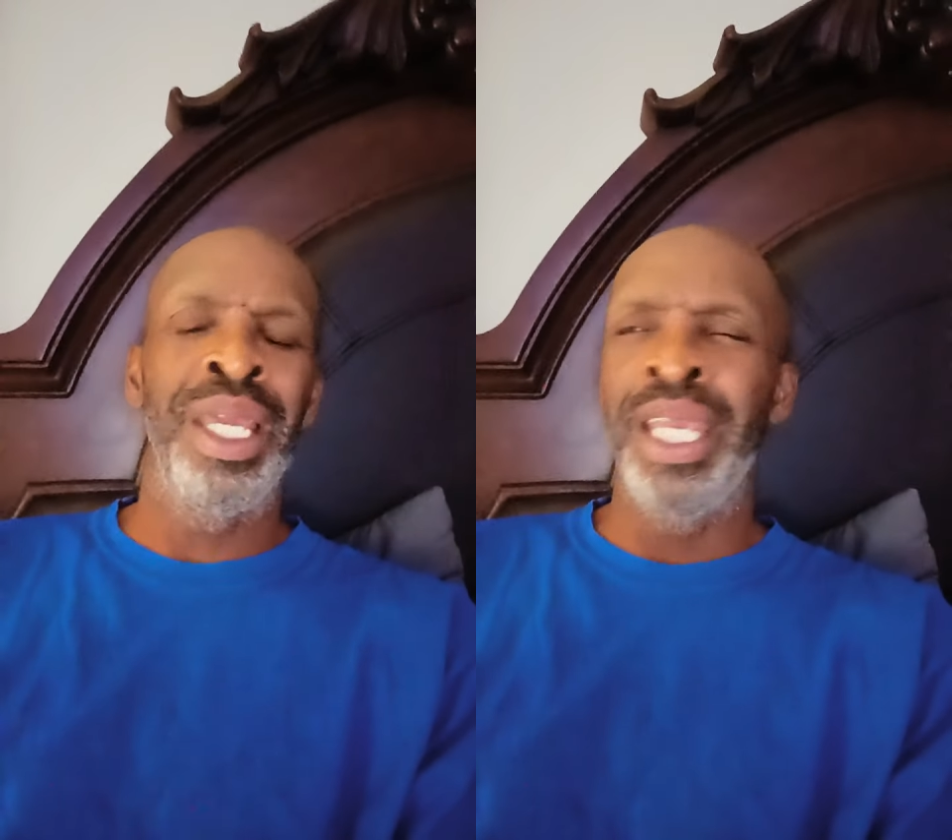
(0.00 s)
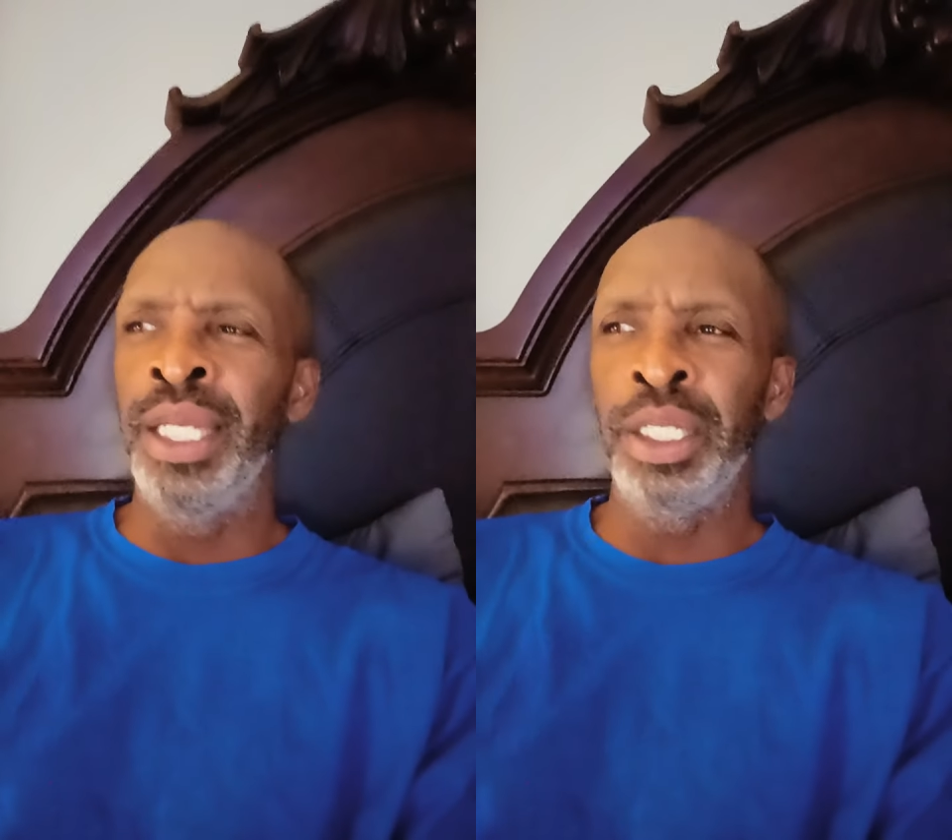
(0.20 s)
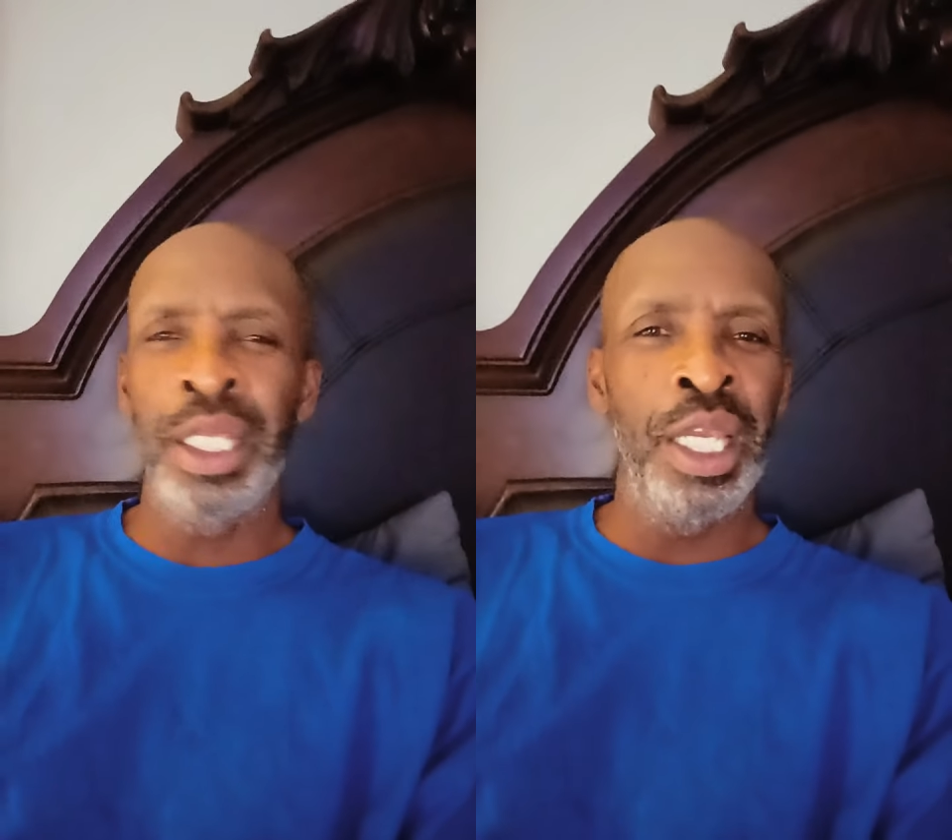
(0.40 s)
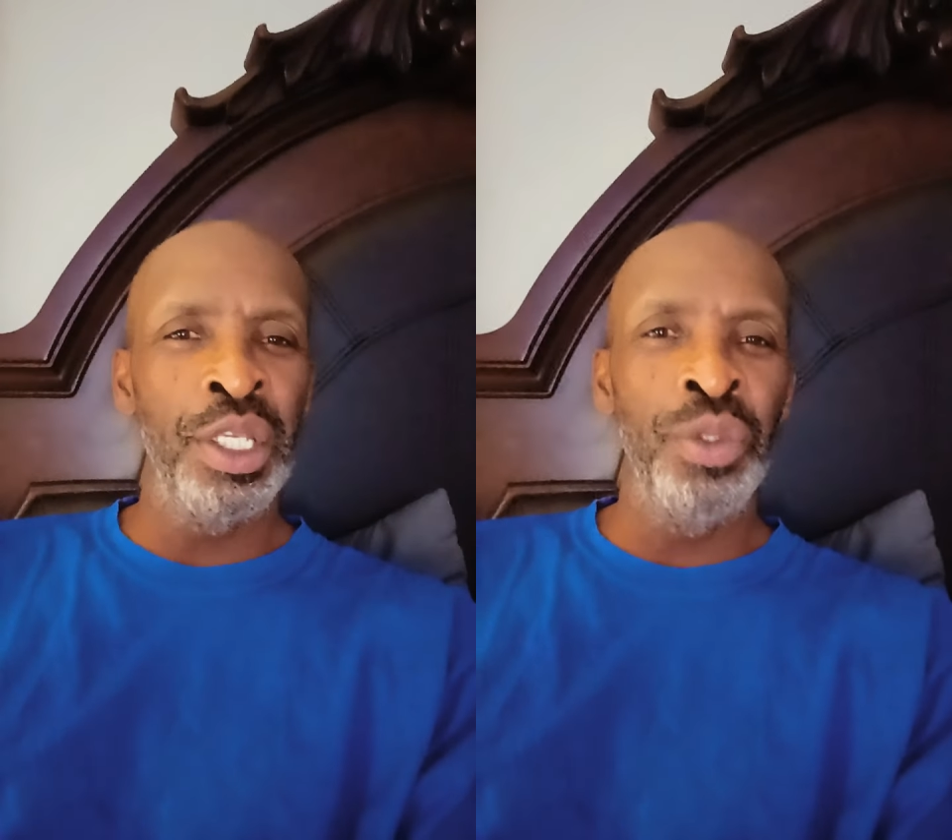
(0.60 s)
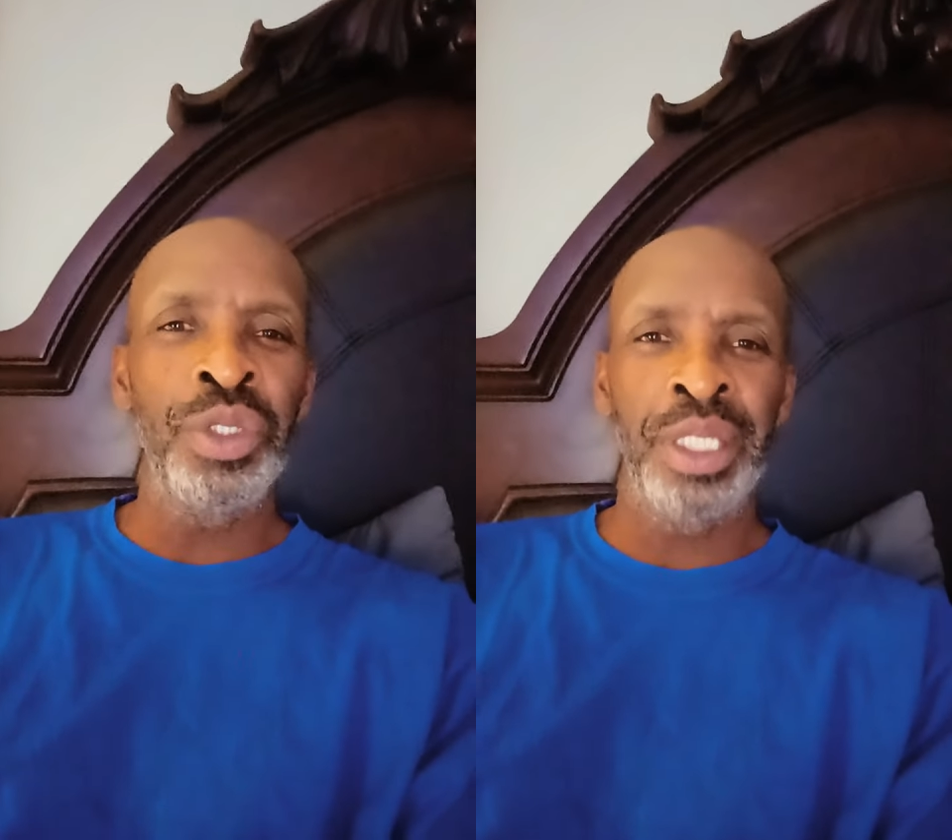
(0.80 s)
anything you
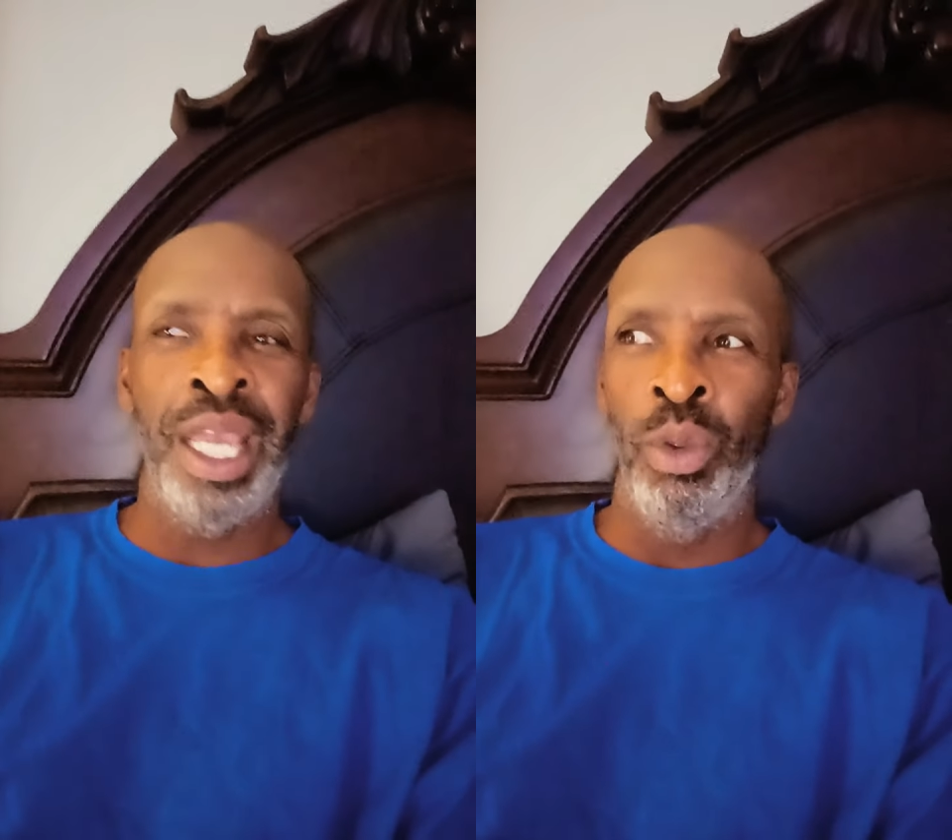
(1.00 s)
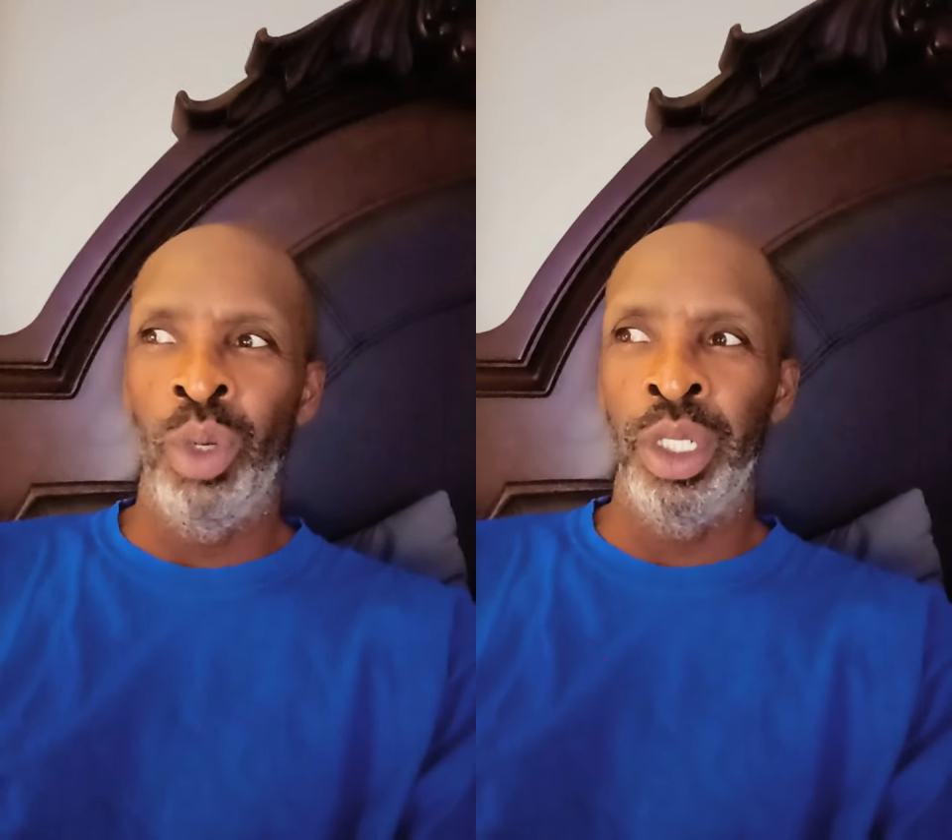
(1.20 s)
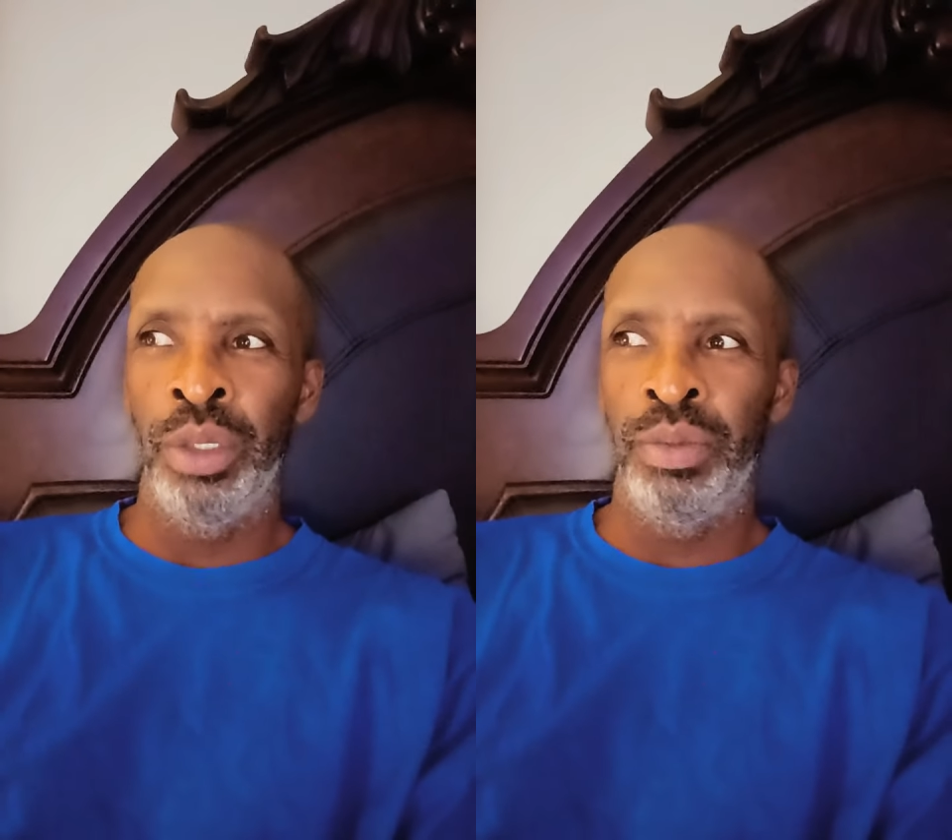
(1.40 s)
say to want to,